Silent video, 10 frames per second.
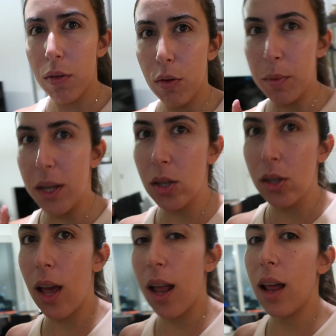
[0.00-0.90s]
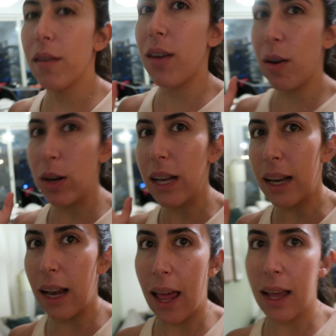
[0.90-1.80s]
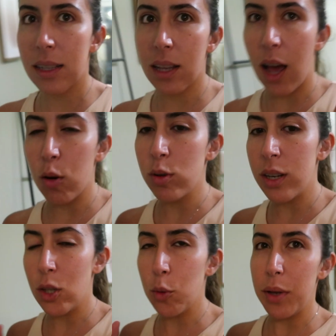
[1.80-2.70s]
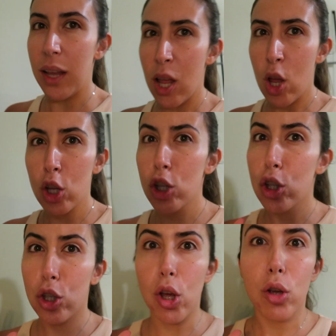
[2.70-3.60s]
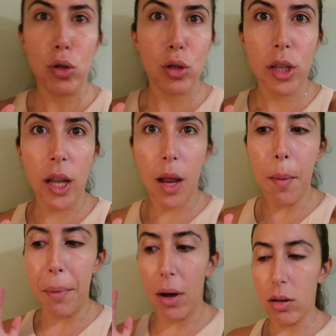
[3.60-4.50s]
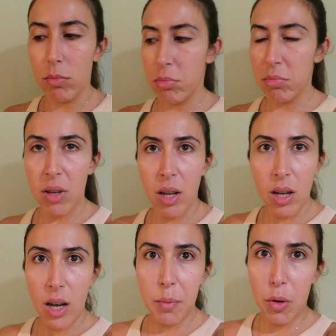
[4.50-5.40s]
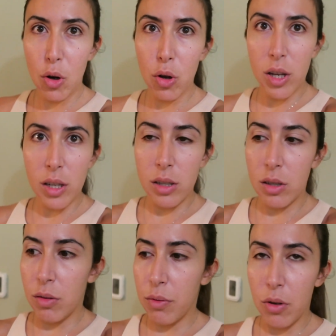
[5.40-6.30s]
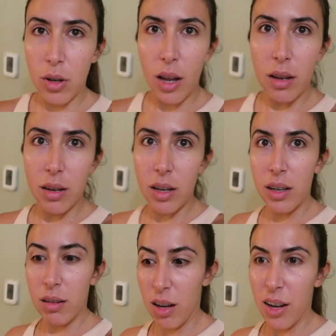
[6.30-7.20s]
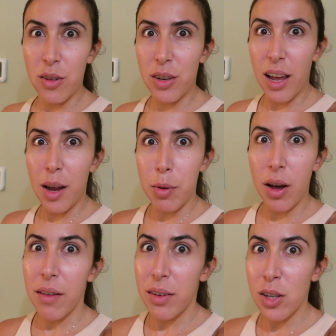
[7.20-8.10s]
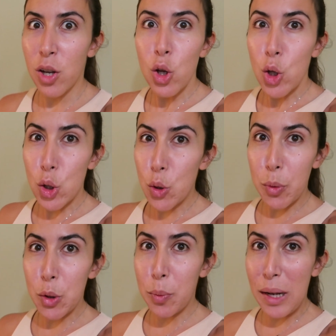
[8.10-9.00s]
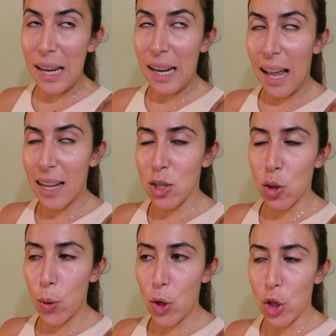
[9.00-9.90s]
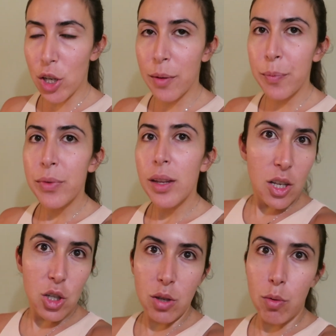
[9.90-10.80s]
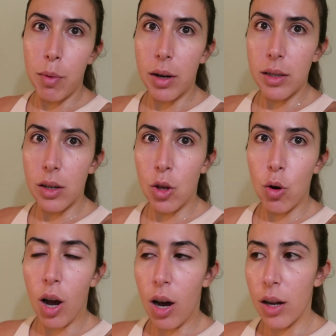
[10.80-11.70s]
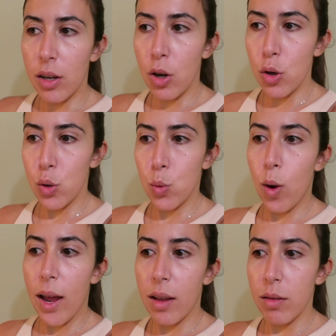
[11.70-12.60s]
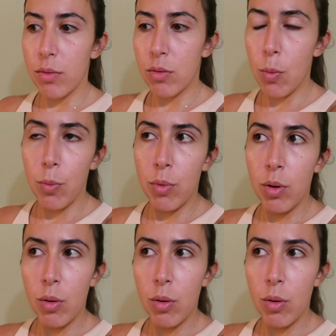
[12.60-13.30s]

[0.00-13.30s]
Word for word: For me to get like very lean legs, I'll need to be so, so skinny, but I'm not looking for that. Like, I don't care about having super, super lean legs, so we're good. Uh, just a reminder, you can't lose weight from